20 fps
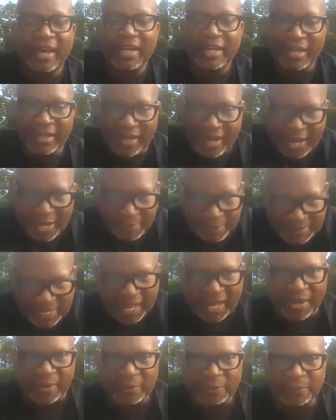it came
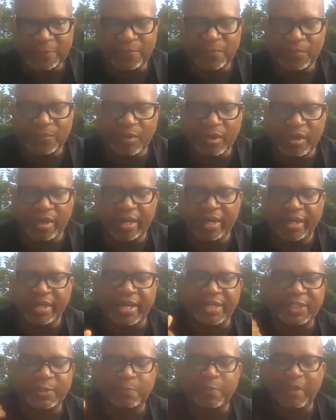down and
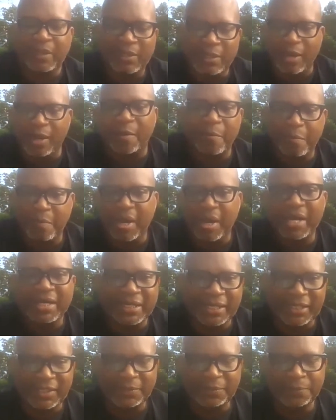they spent up
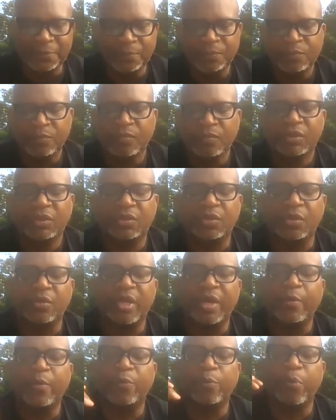money. So
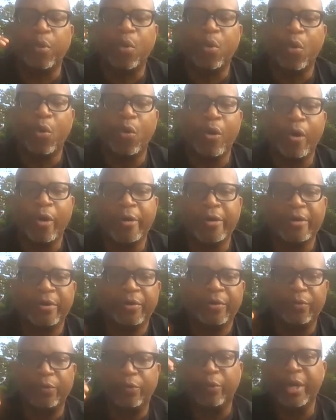they were poor,
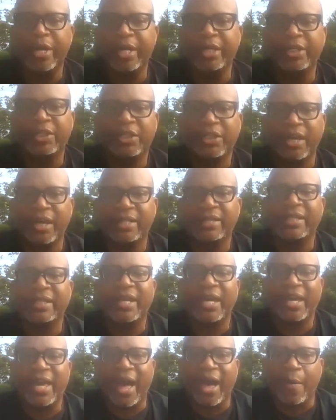rich, and then
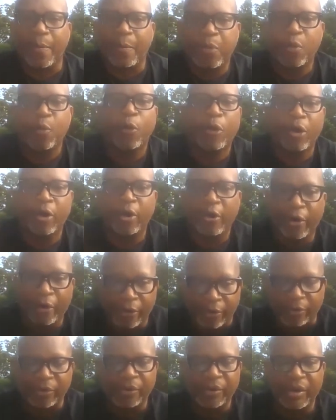they got
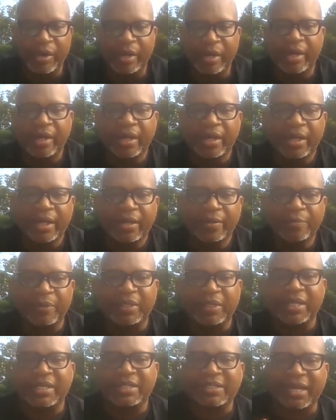poorer
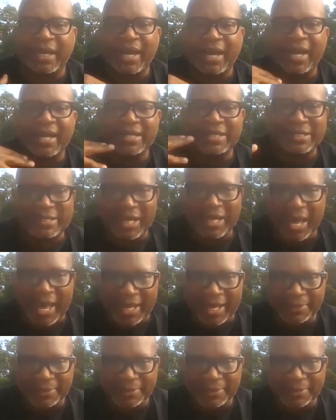because they had debt.